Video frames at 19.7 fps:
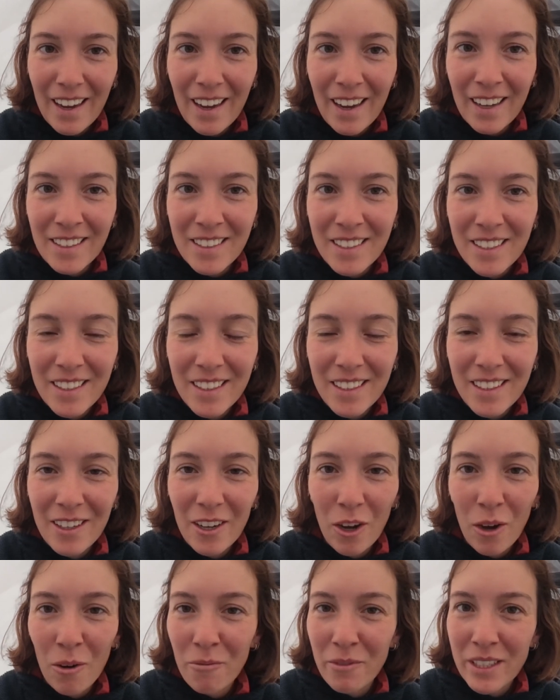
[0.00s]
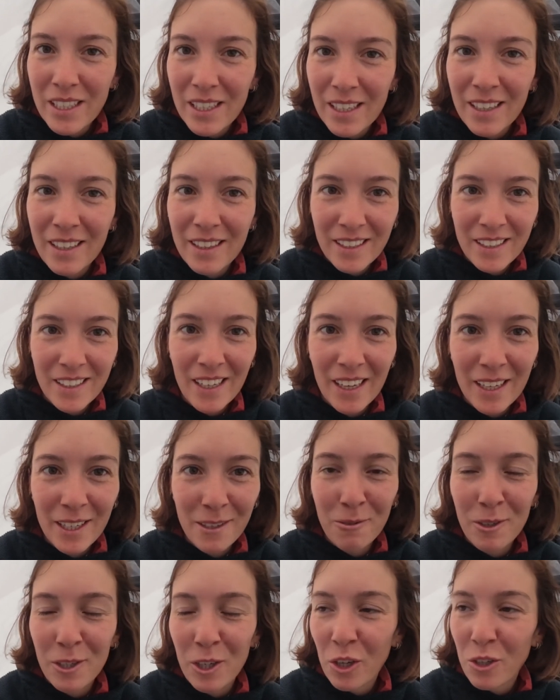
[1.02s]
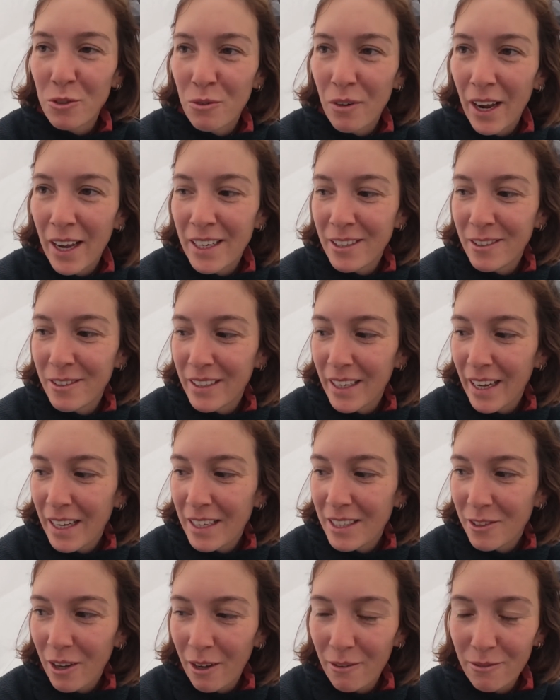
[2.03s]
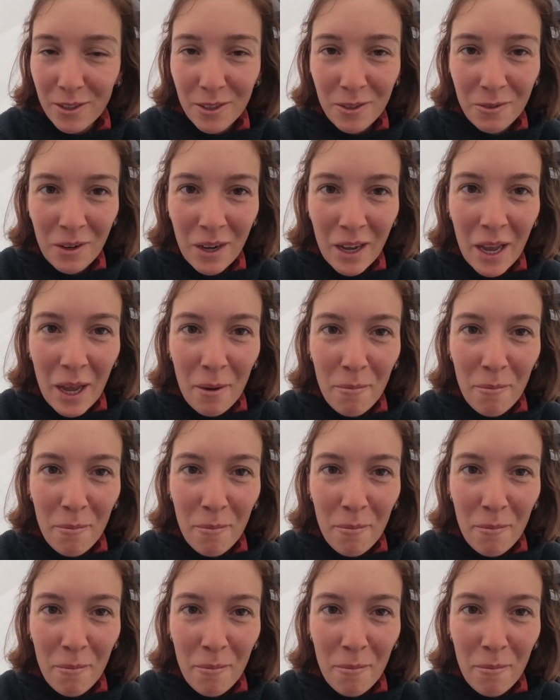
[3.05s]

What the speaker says: And obviously the tent will not dry today, so I have to